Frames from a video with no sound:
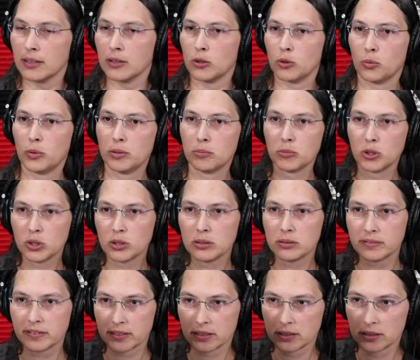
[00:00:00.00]

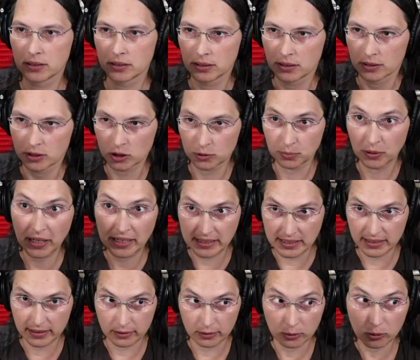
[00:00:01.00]
move sprite
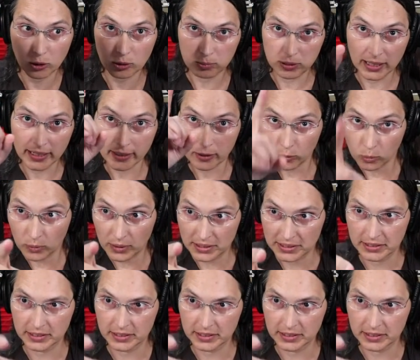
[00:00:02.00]
0 or player 1's